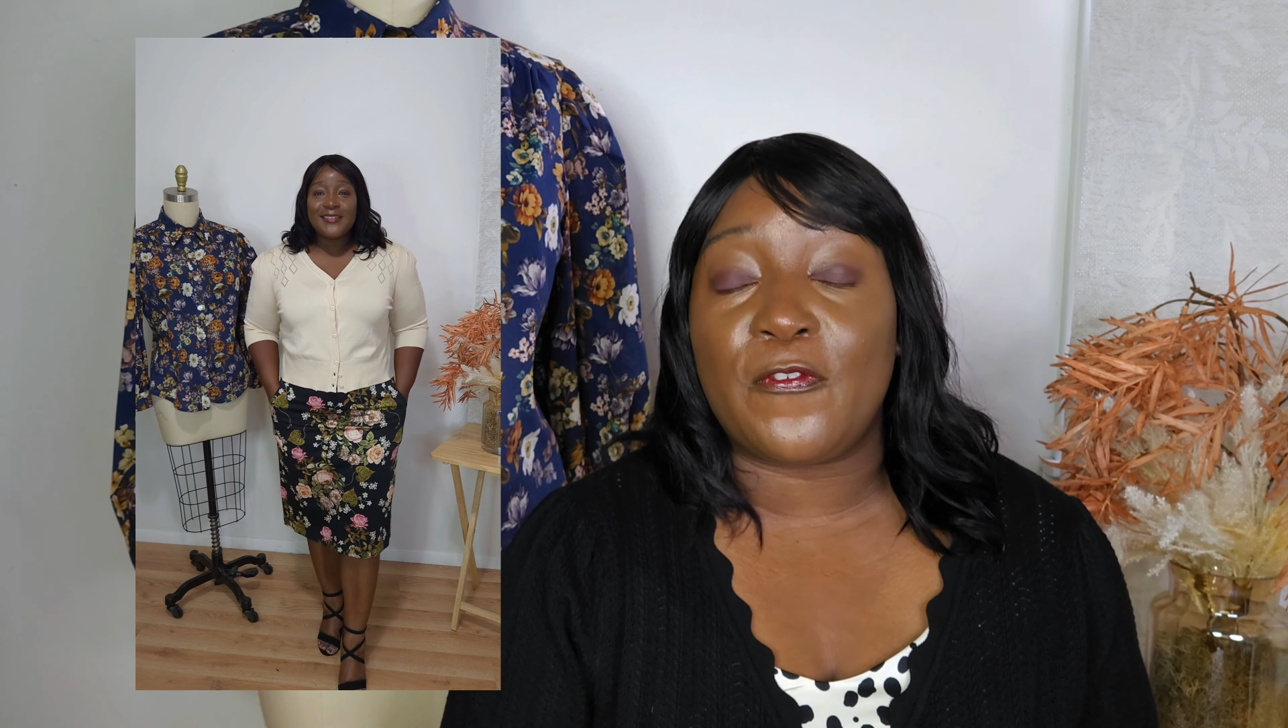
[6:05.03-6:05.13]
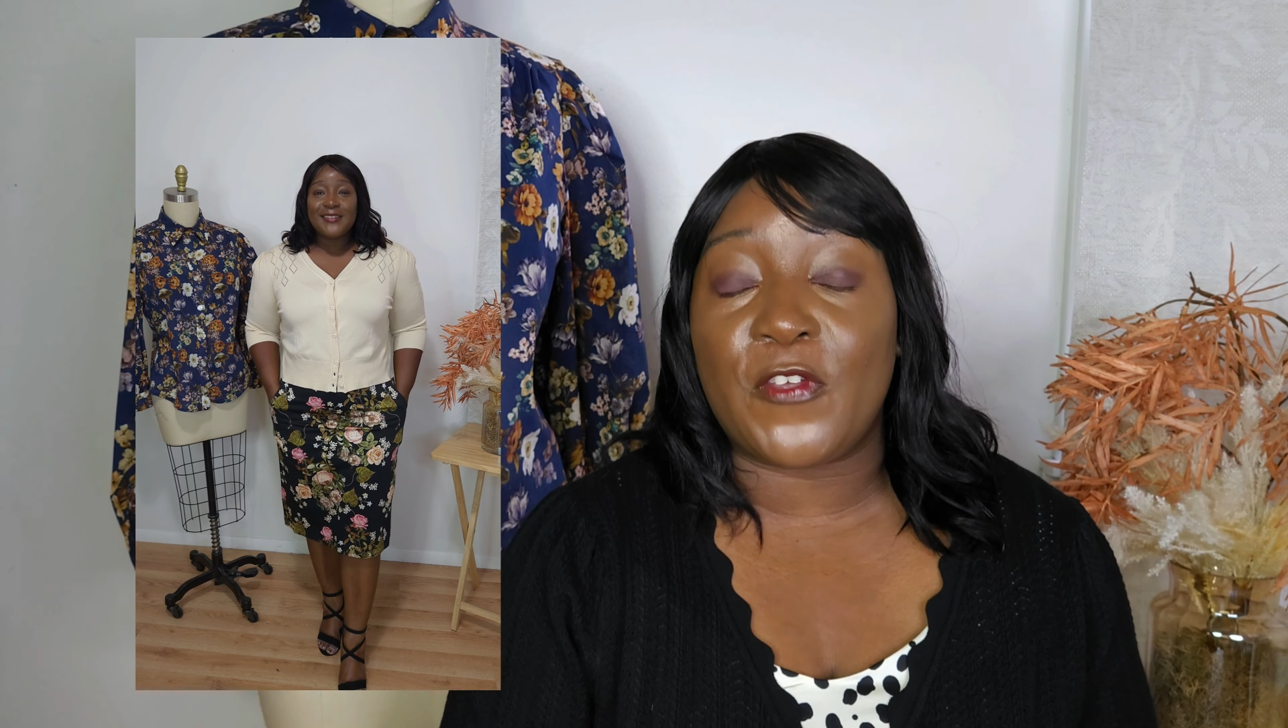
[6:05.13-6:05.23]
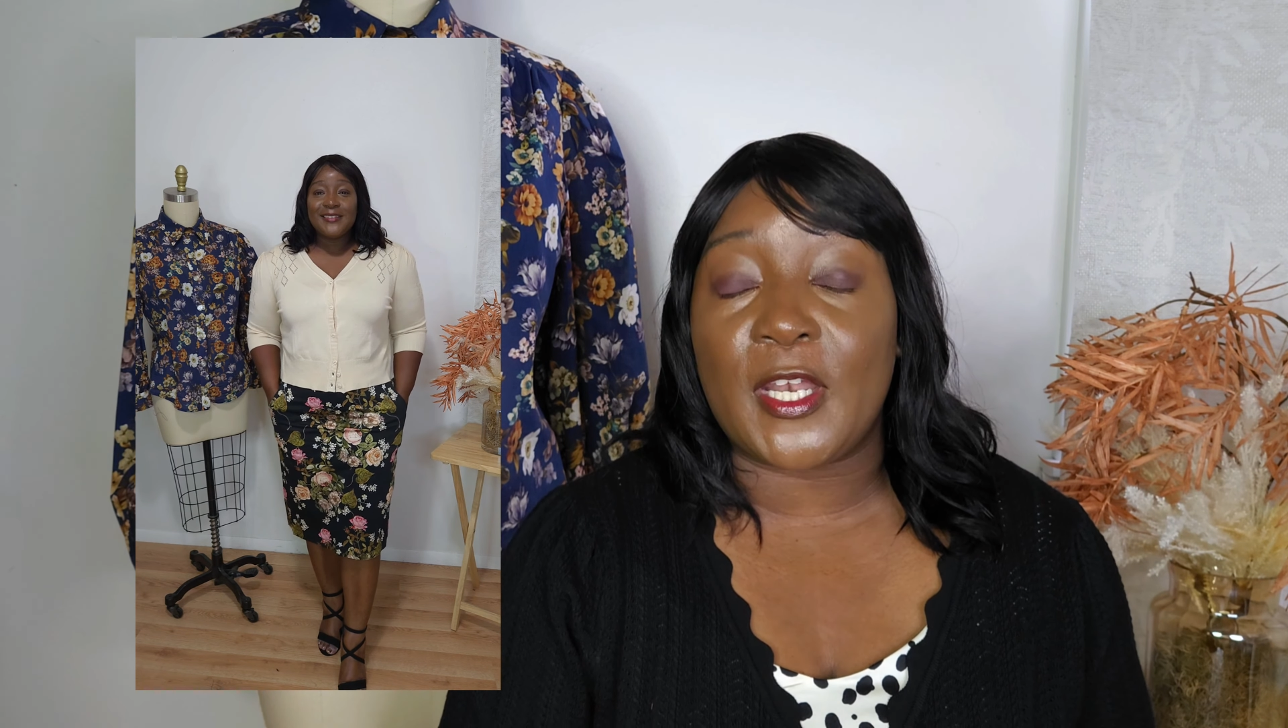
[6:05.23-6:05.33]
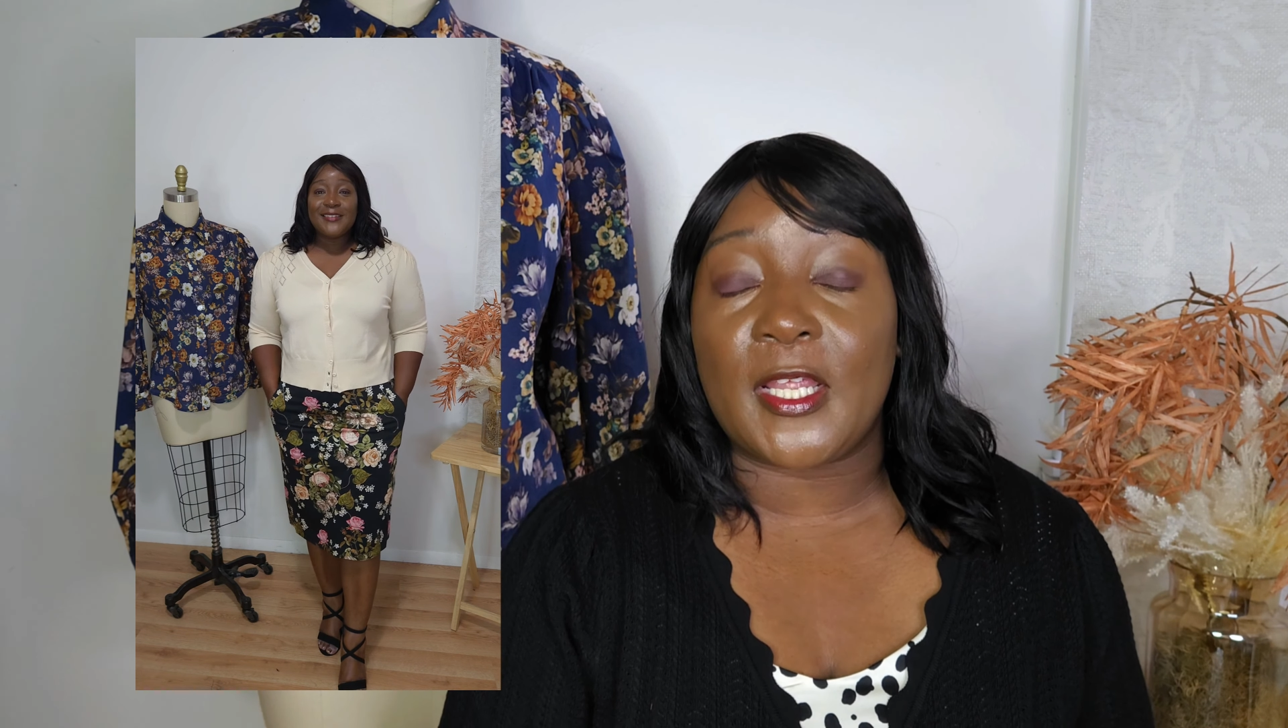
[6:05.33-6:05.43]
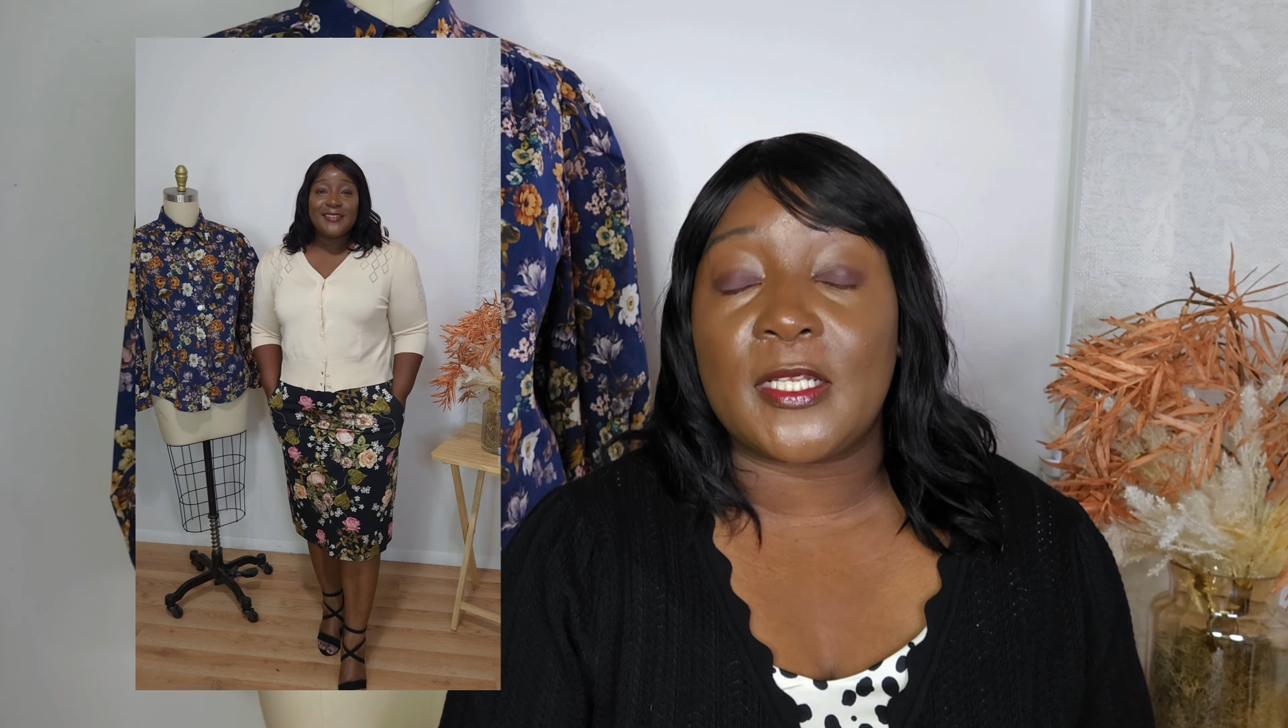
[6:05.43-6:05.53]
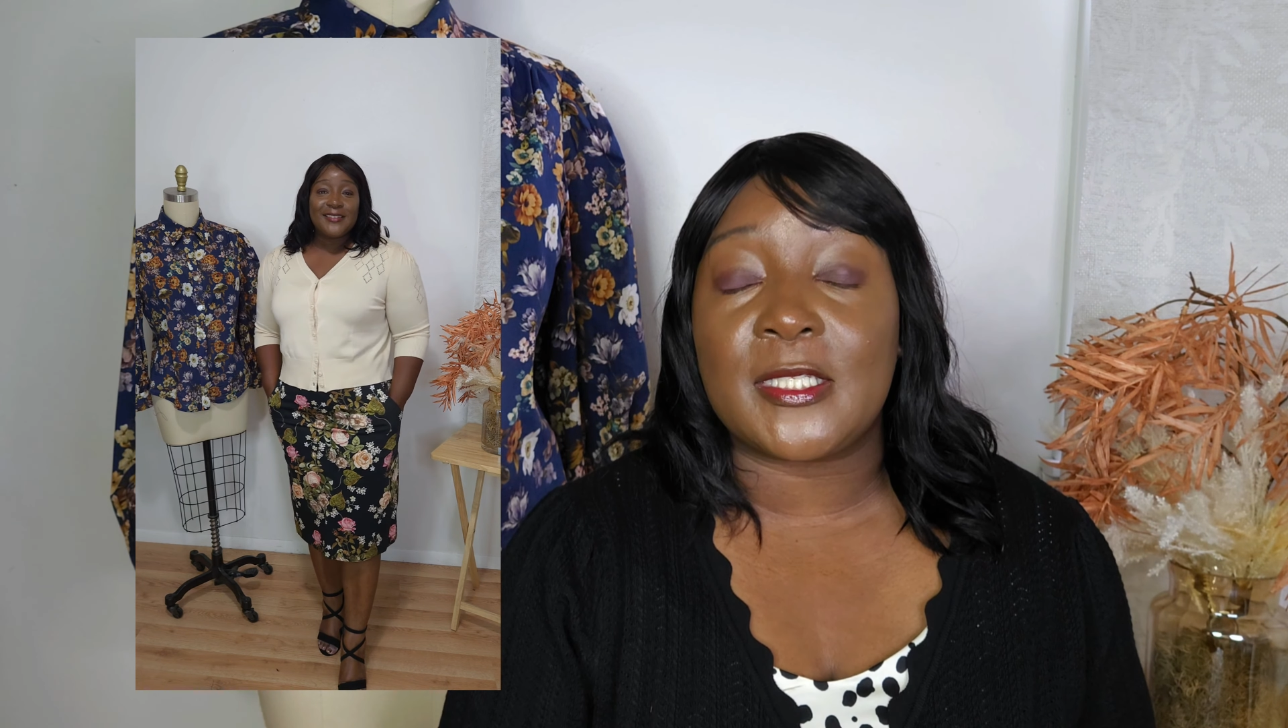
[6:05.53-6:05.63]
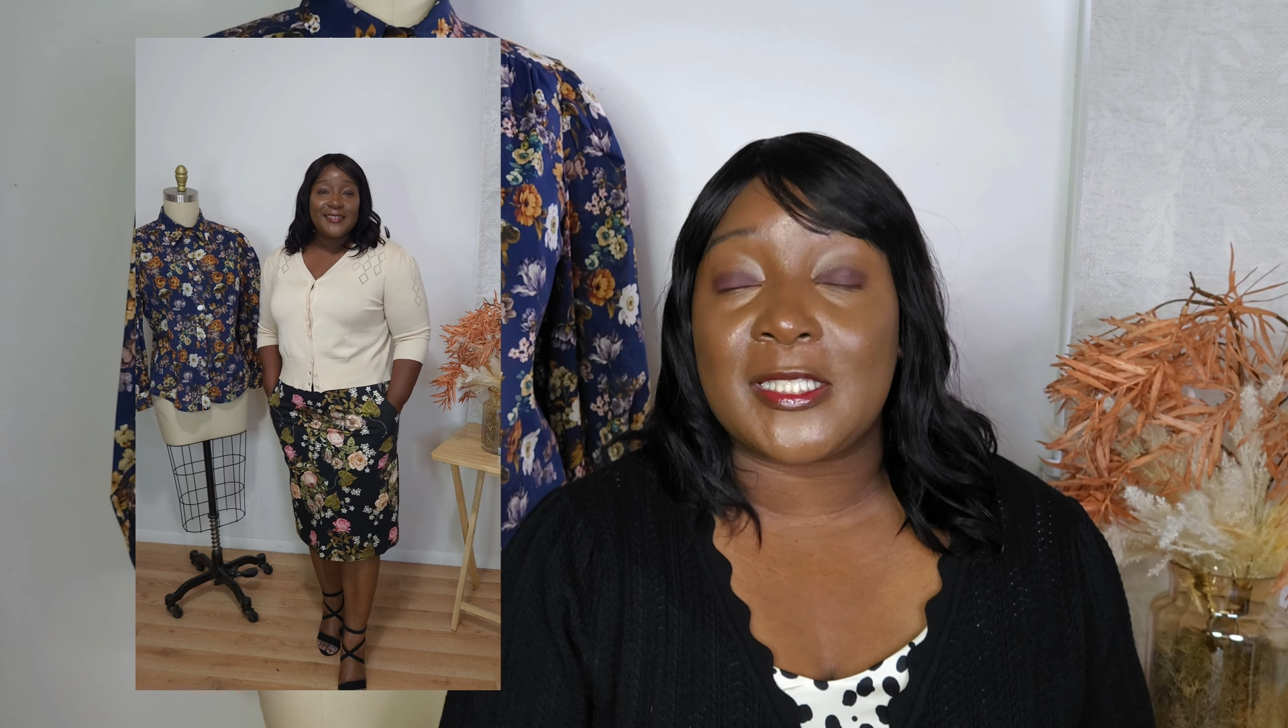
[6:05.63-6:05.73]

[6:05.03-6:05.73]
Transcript: fitted